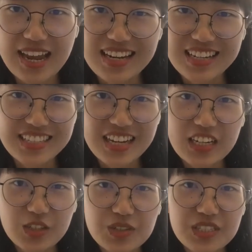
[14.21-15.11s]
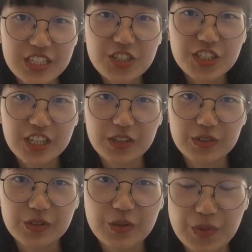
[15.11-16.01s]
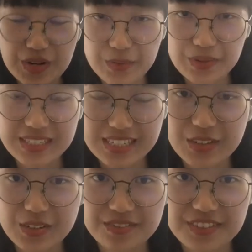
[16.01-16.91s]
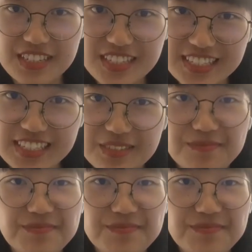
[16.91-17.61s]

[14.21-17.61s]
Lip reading: And I started to teach Go when I was in university.